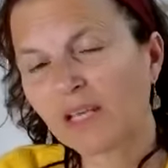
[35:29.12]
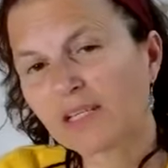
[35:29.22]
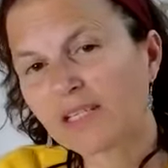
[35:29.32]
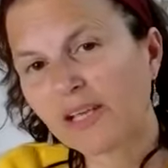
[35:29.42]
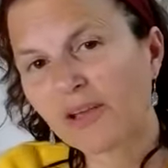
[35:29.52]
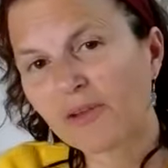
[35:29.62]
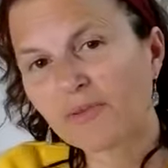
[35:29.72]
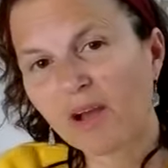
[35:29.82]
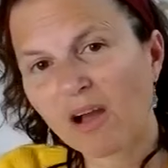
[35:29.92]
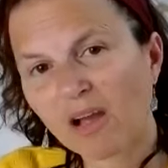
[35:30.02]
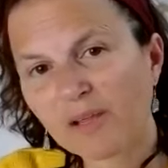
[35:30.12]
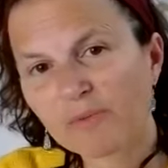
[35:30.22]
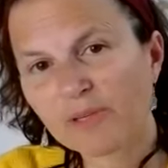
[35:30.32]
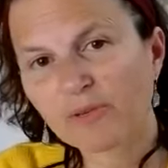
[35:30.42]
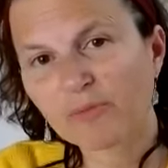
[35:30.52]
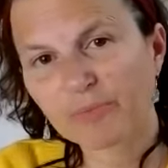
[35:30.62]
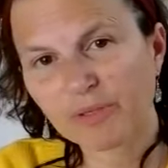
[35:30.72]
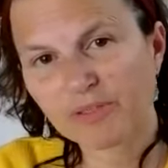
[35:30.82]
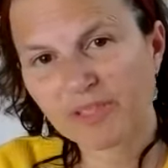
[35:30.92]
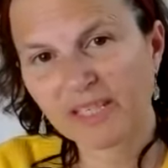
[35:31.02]
So I will
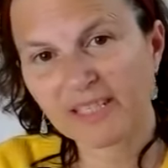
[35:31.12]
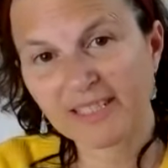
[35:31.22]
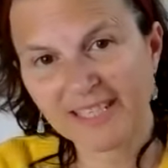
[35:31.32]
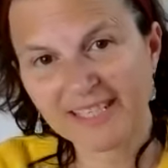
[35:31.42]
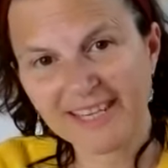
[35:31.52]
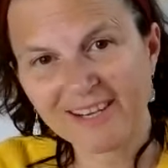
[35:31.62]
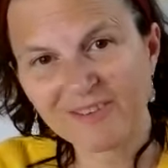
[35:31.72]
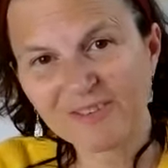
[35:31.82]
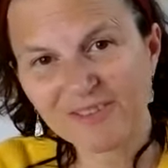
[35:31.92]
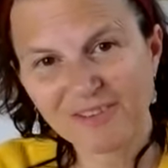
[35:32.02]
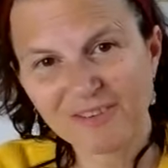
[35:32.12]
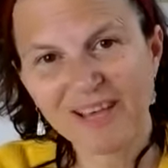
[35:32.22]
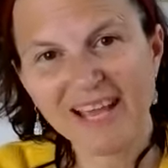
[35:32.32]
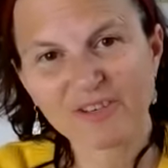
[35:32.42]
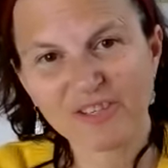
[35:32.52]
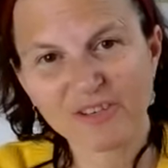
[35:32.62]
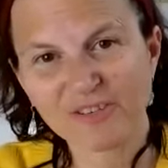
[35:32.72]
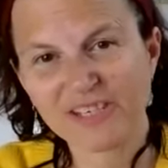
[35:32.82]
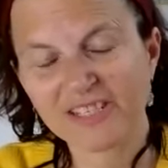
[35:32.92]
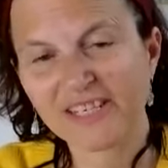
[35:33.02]
put the details of how you
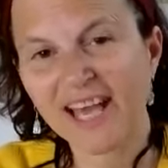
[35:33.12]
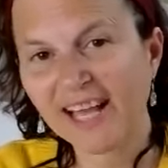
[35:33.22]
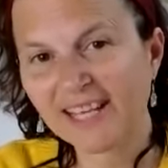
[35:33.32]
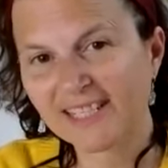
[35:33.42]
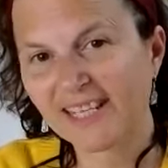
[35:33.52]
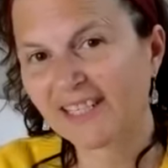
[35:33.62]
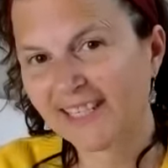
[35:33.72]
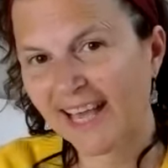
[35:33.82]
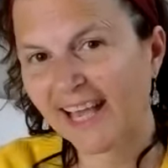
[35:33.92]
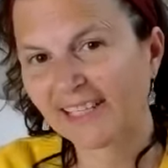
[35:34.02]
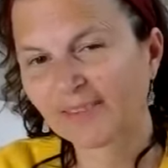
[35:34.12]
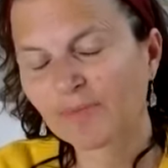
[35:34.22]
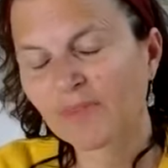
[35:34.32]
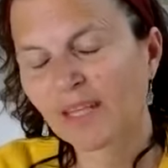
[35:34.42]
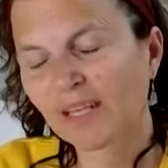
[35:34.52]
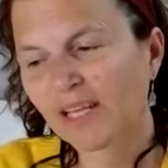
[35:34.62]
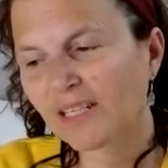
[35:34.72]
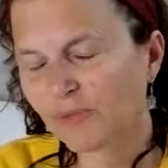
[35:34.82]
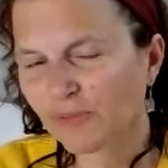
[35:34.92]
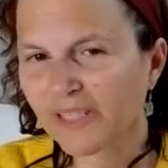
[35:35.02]
can access that, and
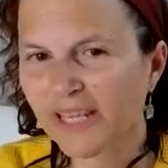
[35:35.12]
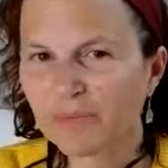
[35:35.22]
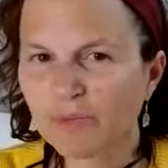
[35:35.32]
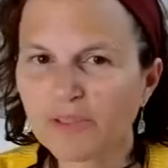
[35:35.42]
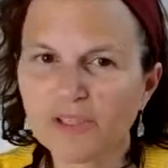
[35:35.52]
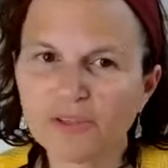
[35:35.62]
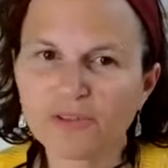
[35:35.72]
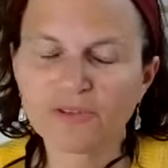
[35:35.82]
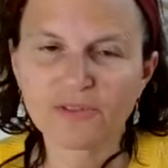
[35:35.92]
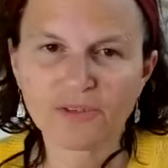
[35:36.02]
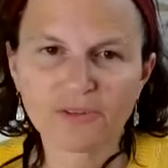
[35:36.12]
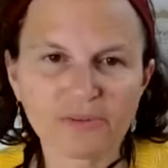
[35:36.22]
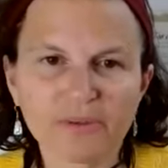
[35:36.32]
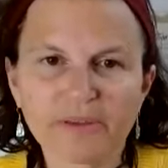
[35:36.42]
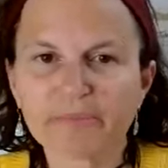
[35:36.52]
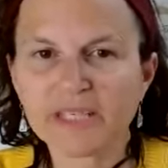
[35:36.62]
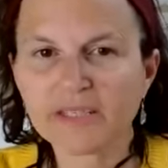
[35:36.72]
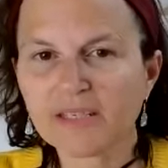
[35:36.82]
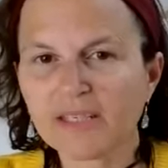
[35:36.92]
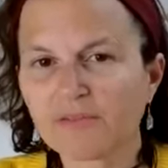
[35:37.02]
it will enable you to
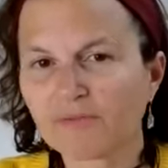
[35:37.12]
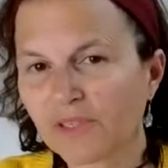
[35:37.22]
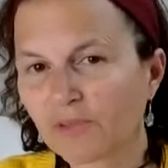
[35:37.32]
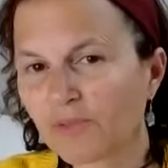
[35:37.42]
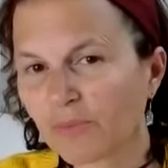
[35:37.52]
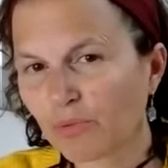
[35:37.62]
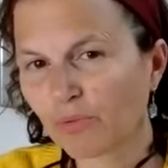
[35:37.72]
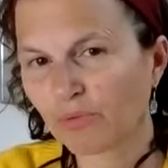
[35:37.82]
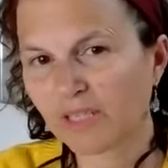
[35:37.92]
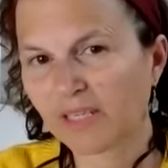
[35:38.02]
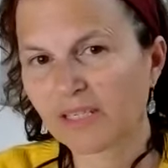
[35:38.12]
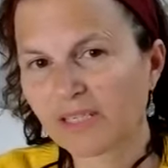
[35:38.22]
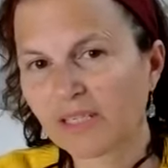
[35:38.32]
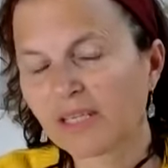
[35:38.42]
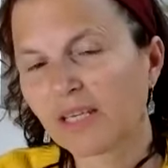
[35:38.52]
immediately feel supported